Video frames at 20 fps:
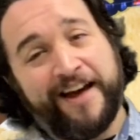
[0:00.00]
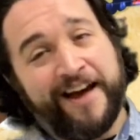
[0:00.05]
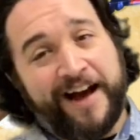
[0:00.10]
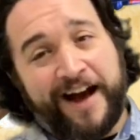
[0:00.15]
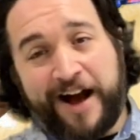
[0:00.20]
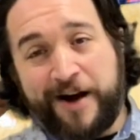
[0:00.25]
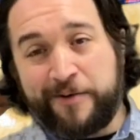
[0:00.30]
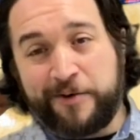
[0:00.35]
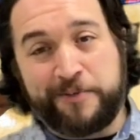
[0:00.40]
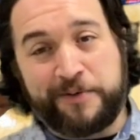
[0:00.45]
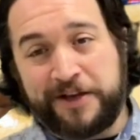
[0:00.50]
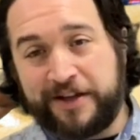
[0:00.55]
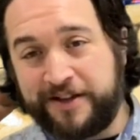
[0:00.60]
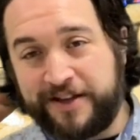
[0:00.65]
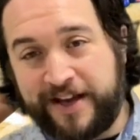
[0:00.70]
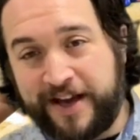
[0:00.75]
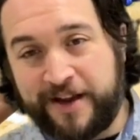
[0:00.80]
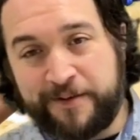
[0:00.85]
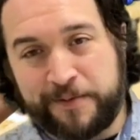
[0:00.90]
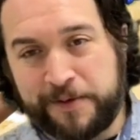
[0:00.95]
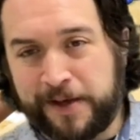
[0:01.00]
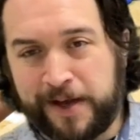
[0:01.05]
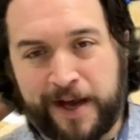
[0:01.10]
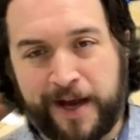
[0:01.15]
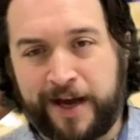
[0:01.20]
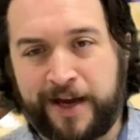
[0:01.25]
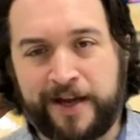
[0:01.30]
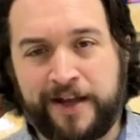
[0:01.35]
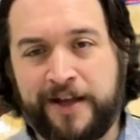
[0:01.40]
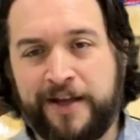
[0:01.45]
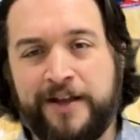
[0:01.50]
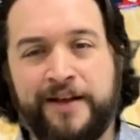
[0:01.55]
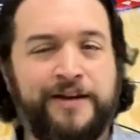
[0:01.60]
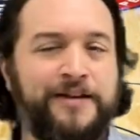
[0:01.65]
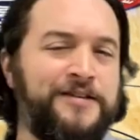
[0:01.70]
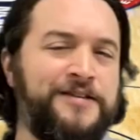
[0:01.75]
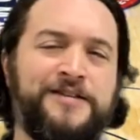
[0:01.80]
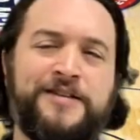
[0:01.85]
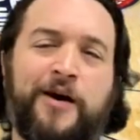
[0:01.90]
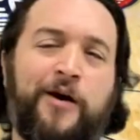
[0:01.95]
I'm gonna be in the NBA.
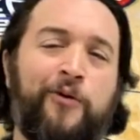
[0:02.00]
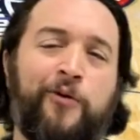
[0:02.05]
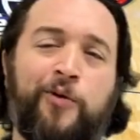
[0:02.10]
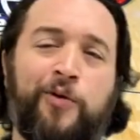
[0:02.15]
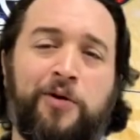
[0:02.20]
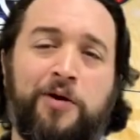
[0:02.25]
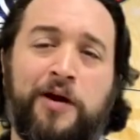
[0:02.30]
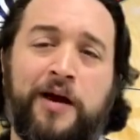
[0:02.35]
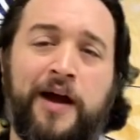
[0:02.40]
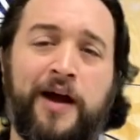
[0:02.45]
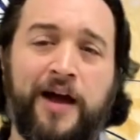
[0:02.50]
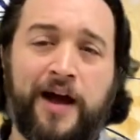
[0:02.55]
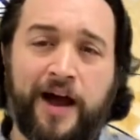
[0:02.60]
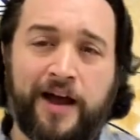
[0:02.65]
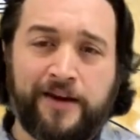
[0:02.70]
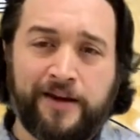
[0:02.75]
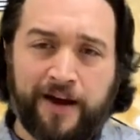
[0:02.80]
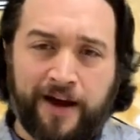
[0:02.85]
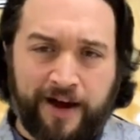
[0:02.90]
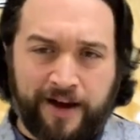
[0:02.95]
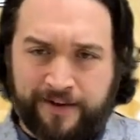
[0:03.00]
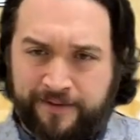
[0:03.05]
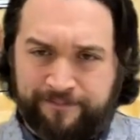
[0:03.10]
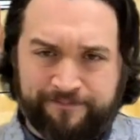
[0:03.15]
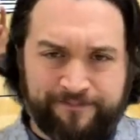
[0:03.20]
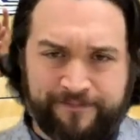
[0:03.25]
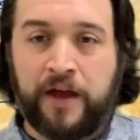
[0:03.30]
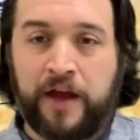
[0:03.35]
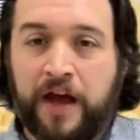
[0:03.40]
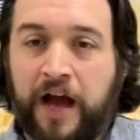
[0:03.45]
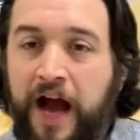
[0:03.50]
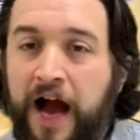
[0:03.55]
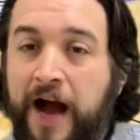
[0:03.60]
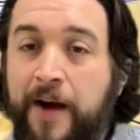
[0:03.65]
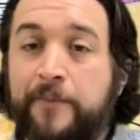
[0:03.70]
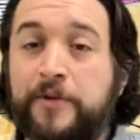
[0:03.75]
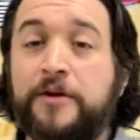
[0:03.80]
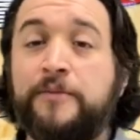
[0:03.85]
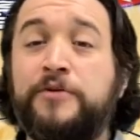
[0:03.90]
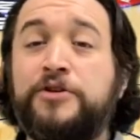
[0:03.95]
Don't worry, I'm
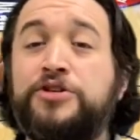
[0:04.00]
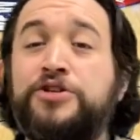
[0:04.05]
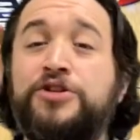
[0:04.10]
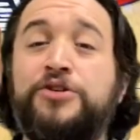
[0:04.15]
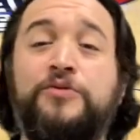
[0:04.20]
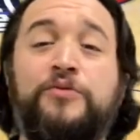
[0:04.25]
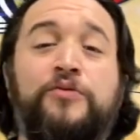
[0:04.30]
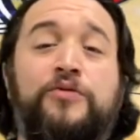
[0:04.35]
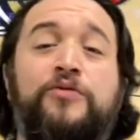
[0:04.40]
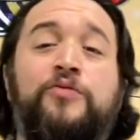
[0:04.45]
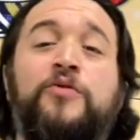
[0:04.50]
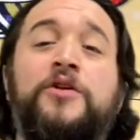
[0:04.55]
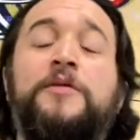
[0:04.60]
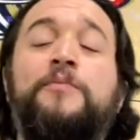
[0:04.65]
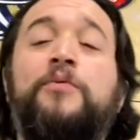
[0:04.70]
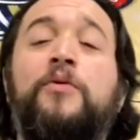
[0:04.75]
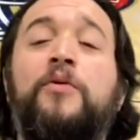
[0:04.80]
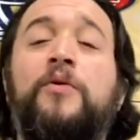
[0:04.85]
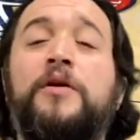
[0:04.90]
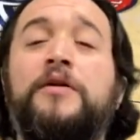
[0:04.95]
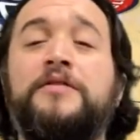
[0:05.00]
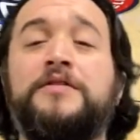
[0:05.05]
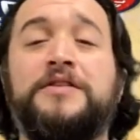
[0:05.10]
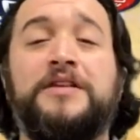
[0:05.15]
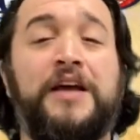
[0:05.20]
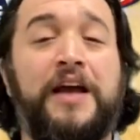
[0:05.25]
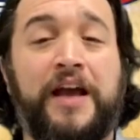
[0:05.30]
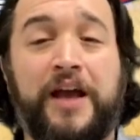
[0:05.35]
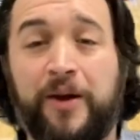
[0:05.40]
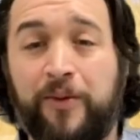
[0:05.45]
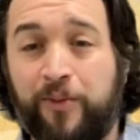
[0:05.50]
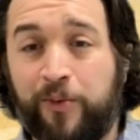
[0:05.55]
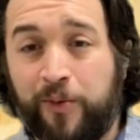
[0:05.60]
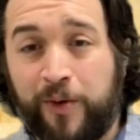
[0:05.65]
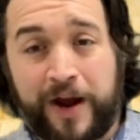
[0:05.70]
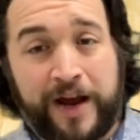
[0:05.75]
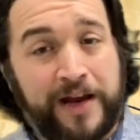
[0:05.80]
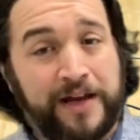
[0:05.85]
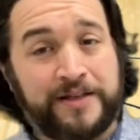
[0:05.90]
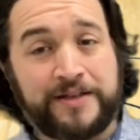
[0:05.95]
gonna be shooting 3-pointers like it
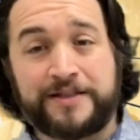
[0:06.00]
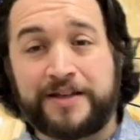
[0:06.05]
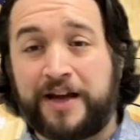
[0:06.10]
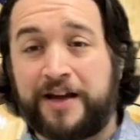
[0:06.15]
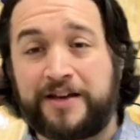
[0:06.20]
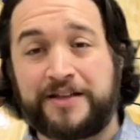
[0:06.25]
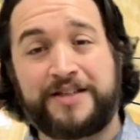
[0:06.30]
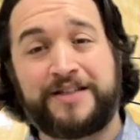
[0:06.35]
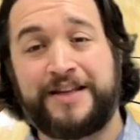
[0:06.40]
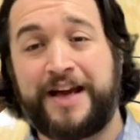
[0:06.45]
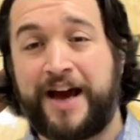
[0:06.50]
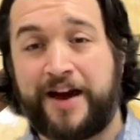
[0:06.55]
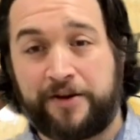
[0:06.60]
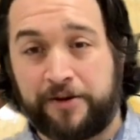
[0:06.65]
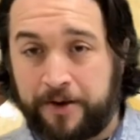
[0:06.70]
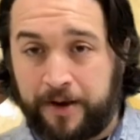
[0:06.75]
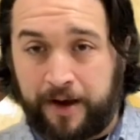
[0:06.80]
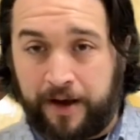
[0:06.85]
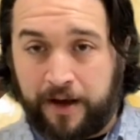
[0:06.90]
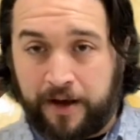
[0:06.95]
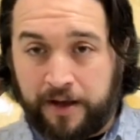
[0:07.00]
rains on a Saturday.